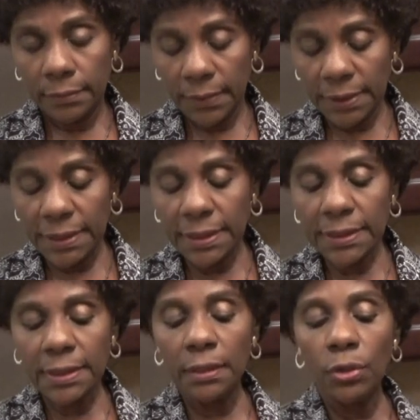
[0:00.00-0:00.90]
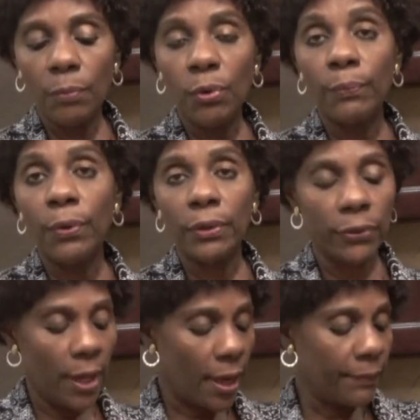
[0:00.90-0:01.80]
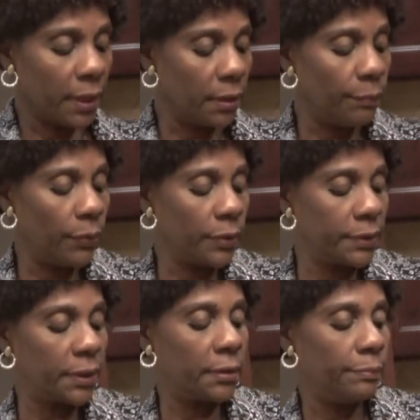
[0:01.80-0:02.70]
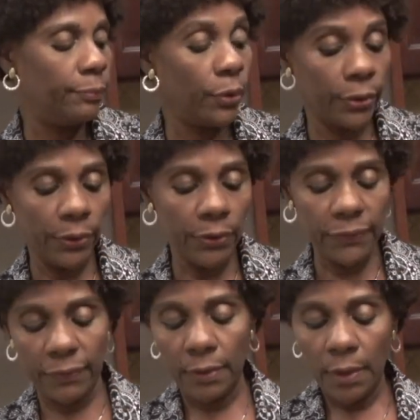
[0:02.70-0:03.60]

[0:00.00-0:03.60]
this is the double boiler. I'm gonna boil the butters.